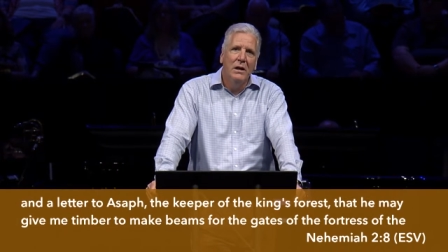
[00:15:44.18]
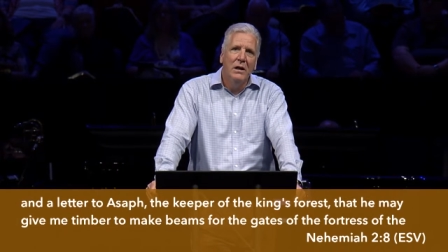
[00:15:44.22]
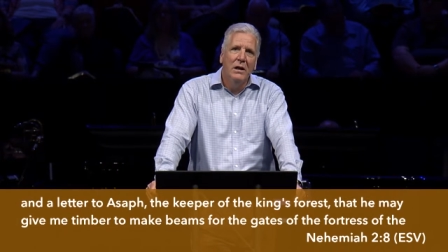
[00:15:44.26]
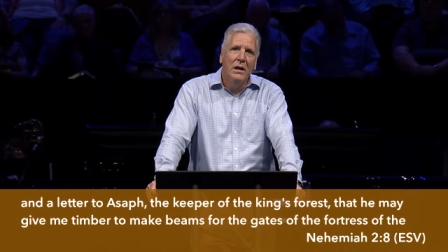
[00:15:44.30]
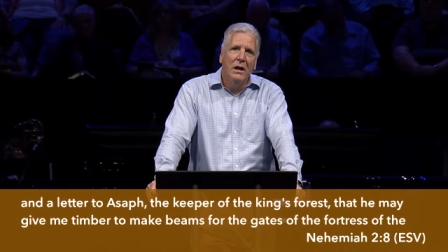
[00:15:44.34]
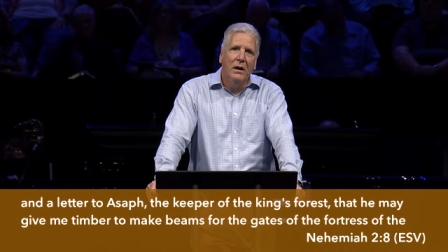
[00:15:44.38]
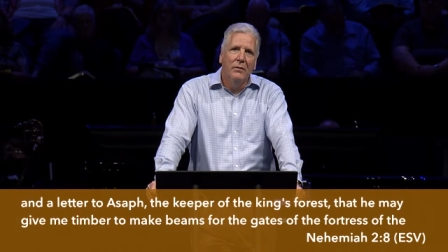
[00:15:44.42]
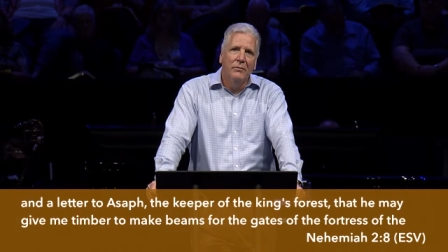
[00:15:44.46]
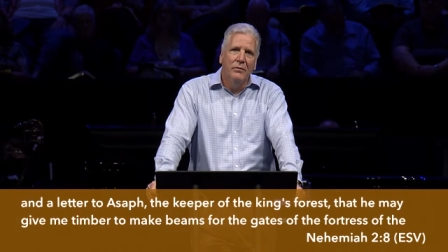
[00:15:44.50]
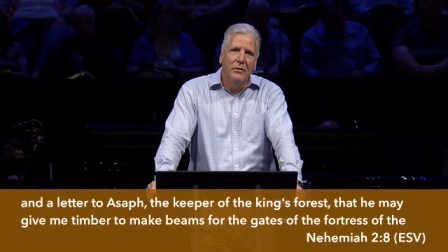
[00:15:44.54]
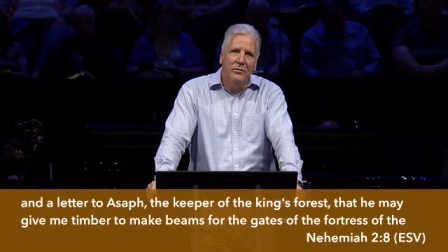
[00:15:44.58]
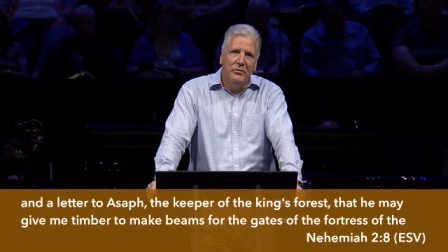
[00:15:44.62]

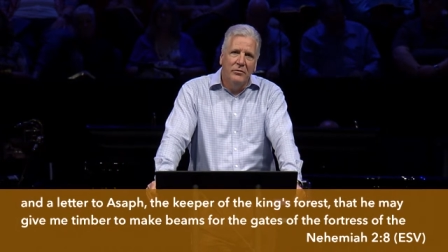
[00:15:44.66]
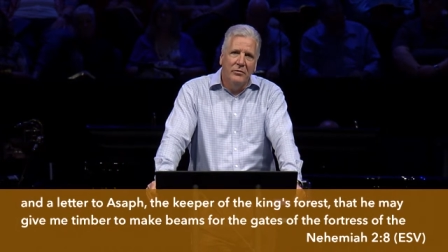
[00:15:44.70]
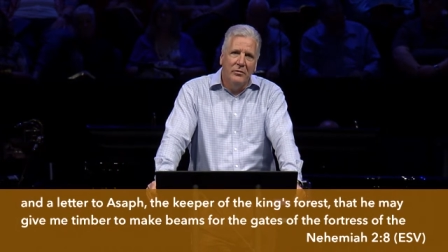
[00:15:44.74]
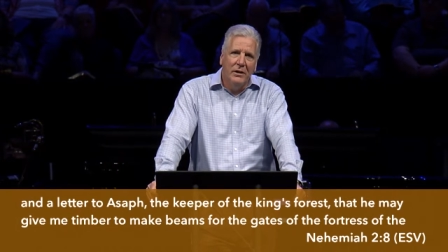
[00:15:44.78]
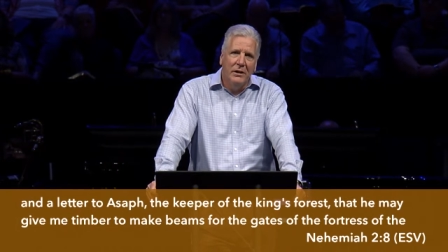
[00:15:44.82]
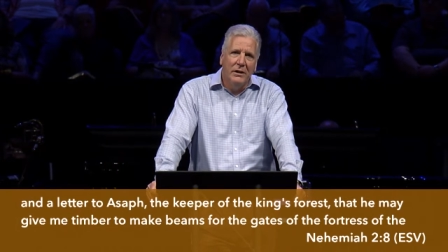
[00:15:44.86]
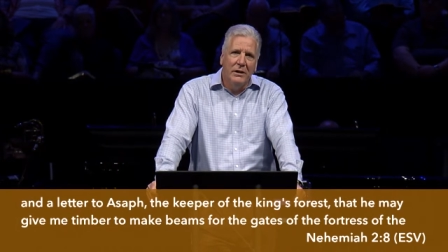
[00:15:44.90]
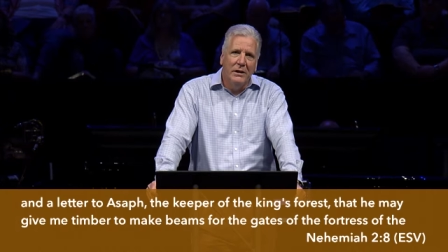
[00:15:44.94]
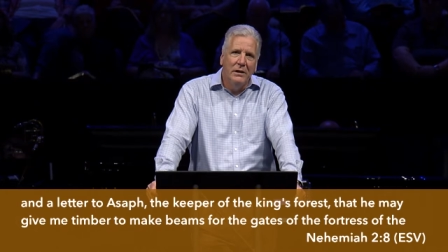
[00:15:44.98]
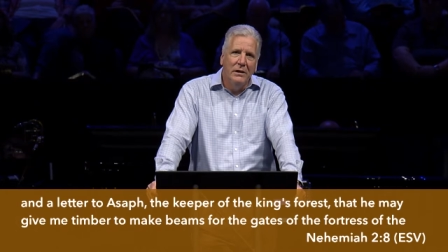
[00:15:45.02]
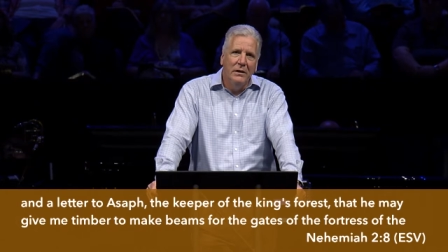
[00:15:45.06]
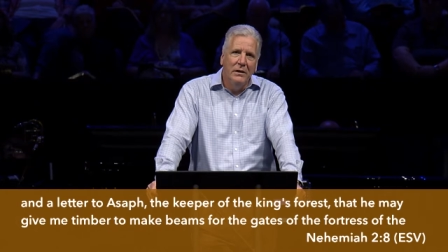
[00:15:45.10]
of the
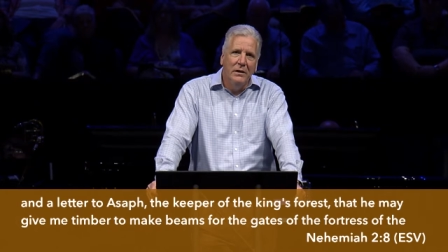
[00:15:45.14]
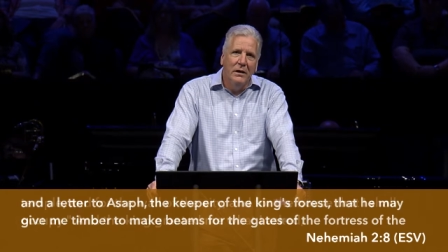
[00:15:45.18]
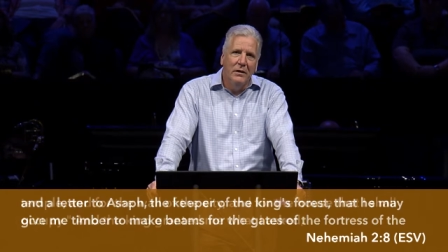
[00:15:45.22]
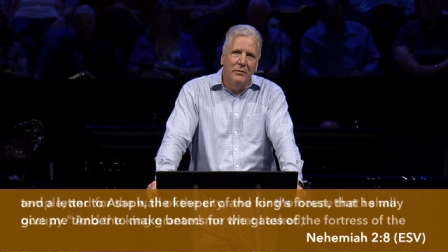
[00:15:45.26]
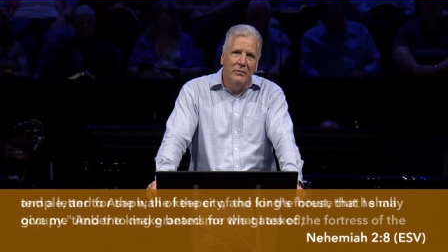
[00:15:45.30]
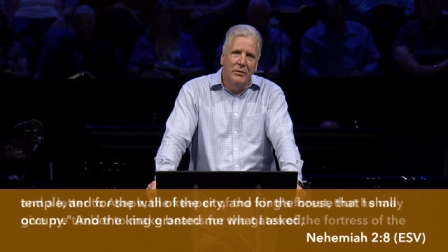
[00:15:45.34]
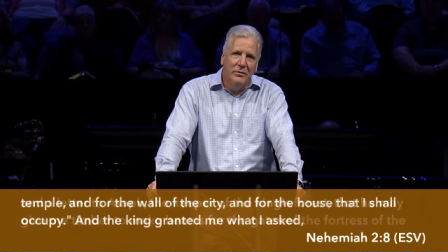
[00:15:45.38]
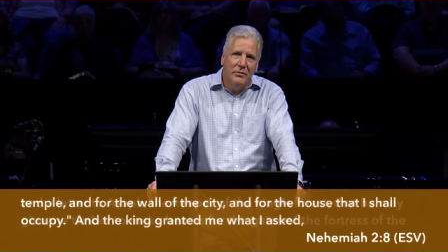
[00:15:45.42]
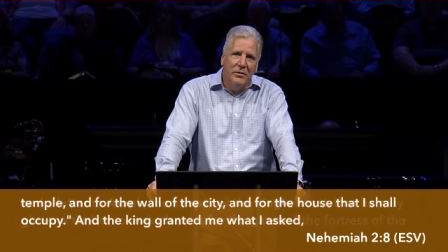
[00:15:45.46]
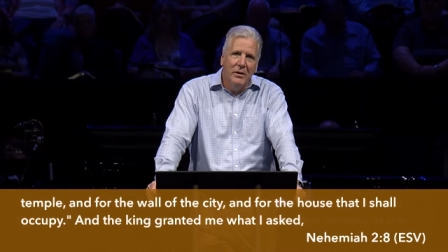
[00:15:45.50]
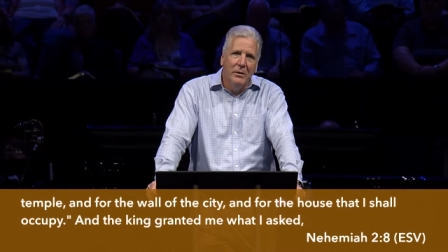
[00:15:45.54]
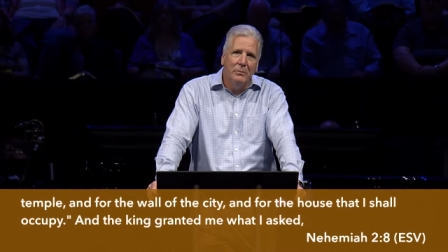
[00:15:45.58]
city, of
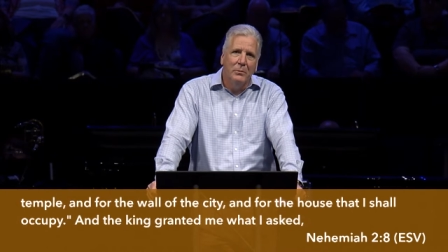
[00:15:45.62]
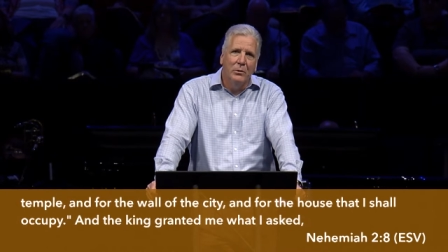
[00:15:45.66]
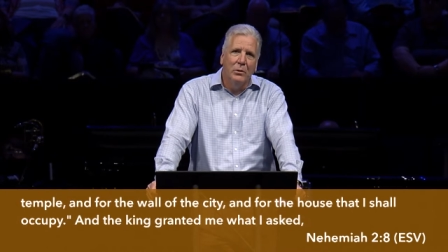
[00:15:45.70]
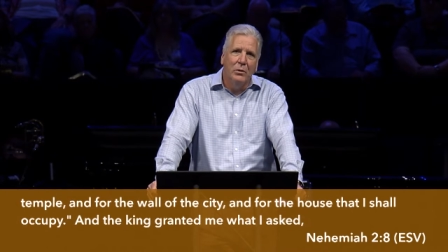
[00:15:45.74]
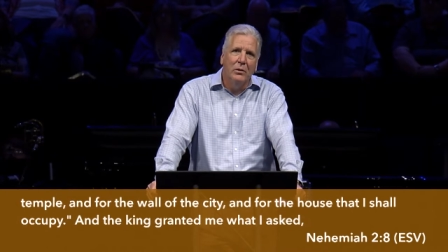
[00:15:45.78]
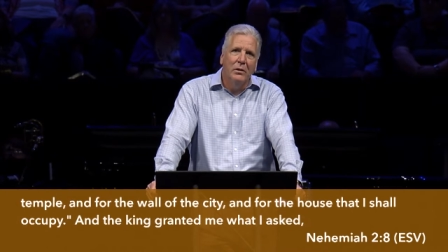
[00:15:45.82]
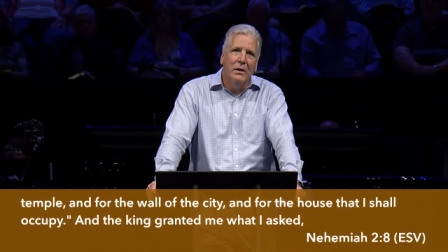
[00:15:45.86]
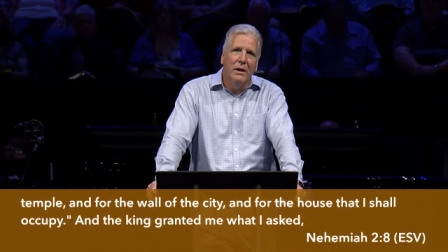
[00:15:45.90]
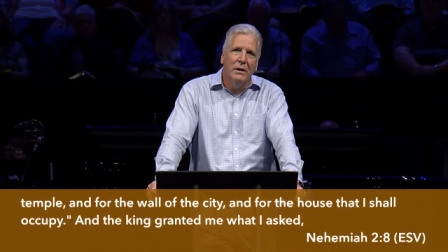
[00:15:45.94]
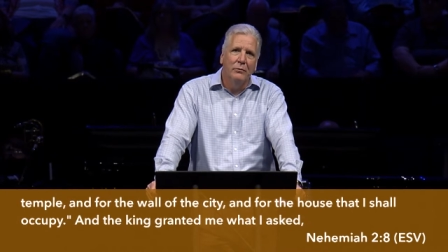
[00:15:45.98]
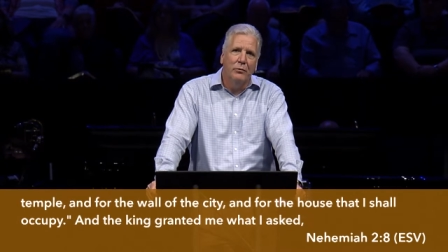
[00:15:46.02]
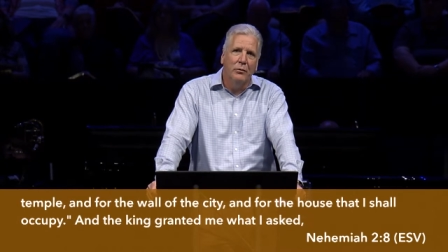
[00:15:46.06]
the
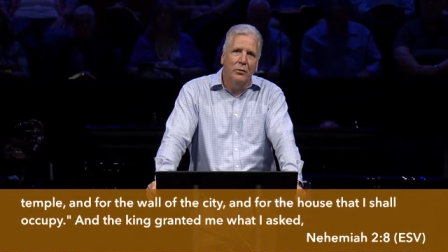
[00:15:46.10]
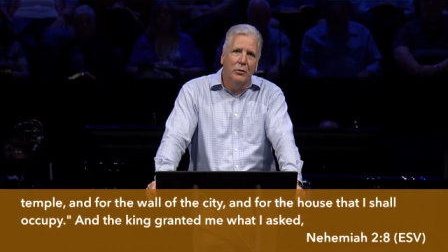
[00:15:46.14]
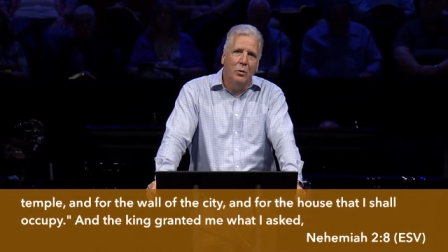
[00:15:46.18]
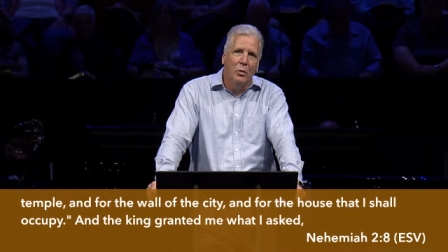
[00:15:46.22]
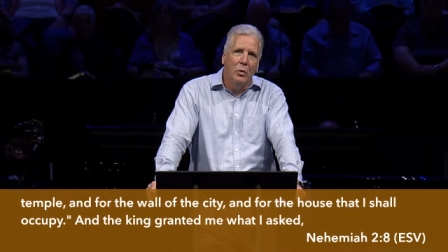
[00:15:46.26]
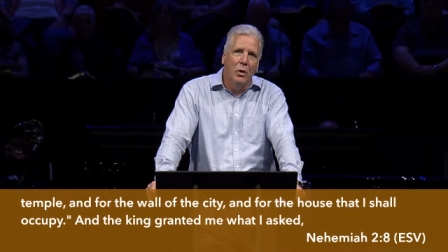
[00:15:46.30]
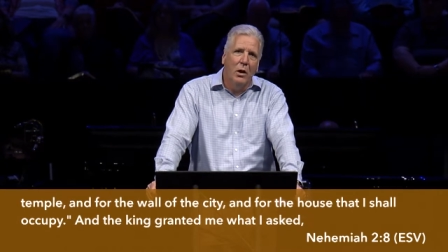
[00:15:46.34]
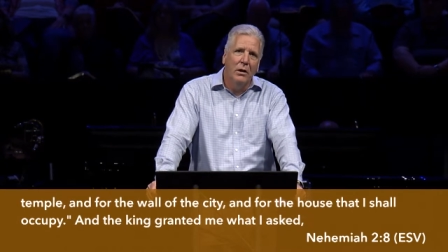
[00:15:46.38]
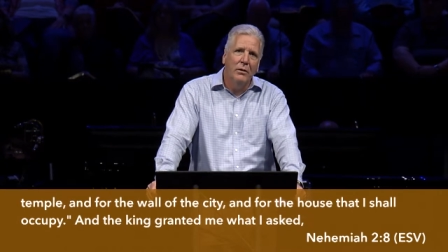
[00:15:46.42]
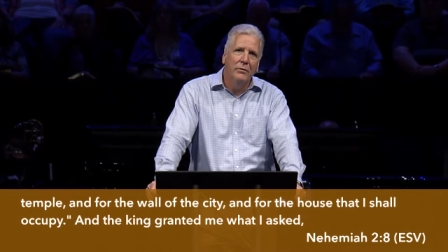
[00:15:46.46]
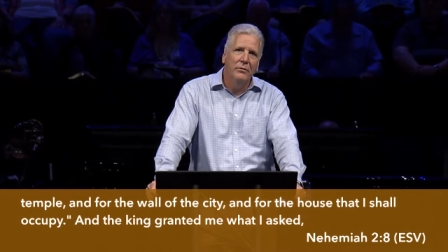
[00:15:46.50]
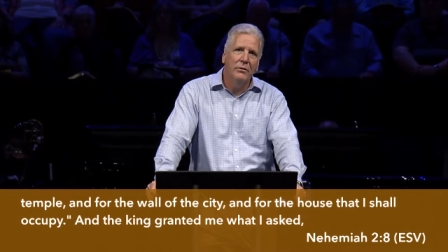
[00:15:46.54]
temple, and for the
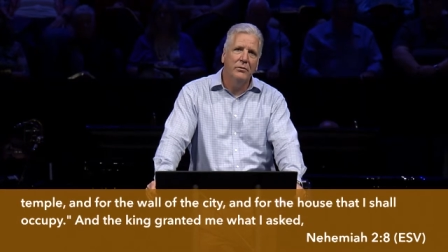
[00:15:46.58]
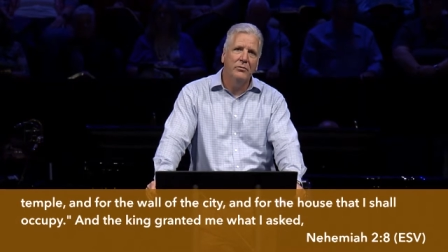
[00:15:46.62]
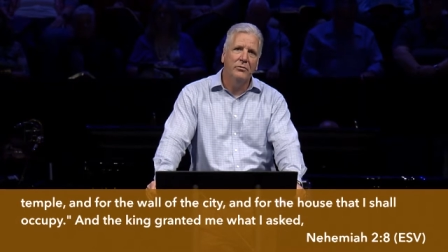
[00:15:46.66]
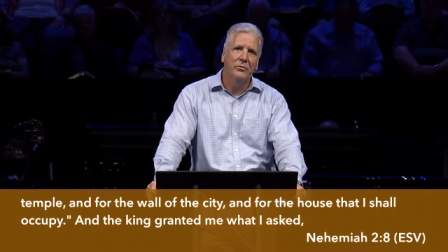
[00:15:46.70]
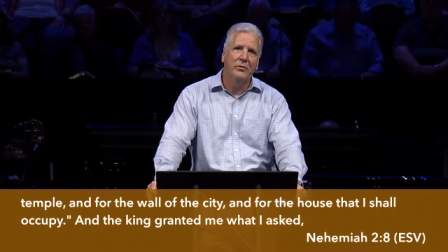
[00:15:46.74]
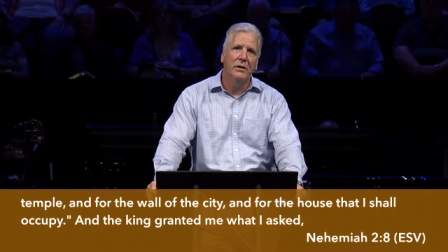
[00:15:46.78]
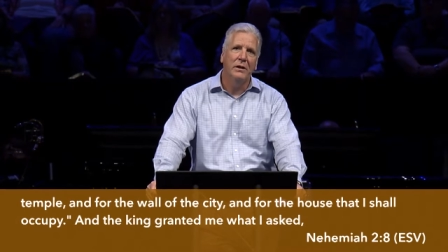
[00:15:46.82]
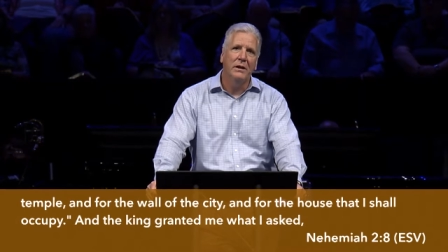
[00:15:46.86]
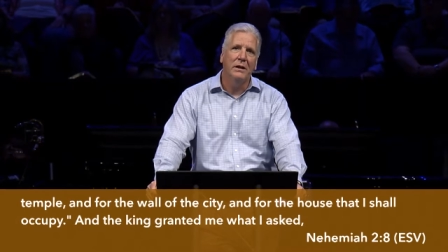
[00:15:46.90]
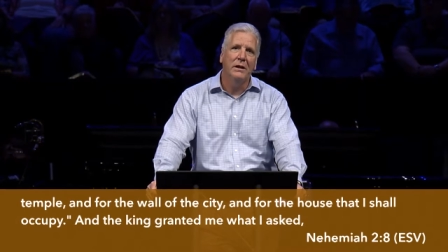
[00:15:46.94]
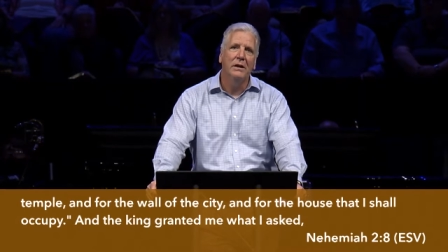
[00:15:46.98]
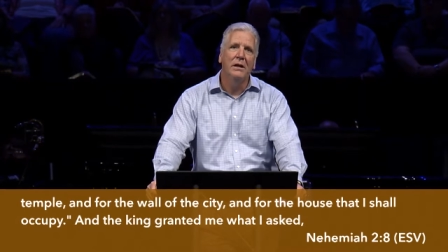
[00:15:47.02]
wall of the
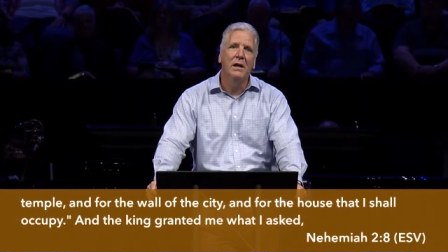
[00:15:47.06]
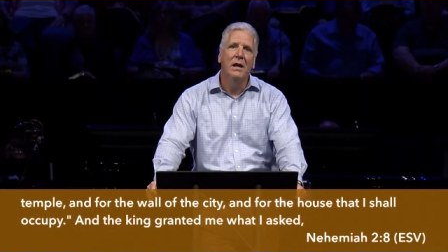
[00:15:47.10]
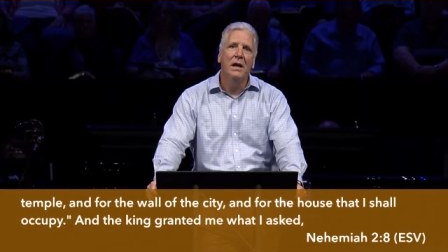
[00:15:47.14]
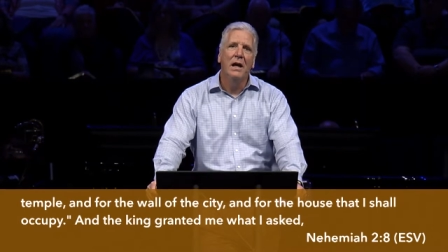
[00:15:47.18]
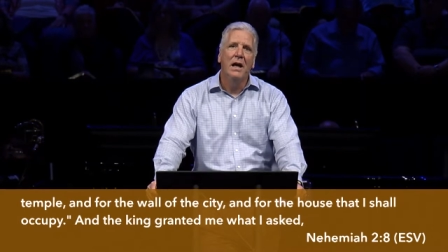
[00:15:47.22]
city,